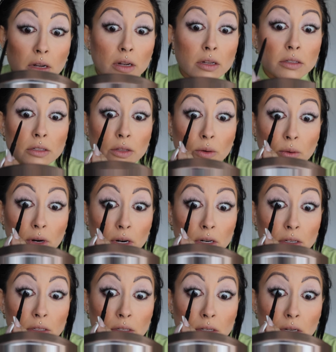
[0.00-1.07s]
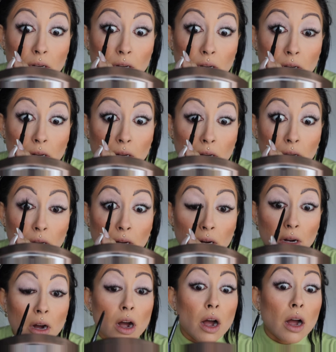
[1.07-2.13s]
It's the worst.
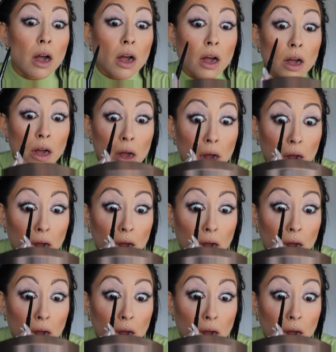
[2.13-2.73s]
Ah!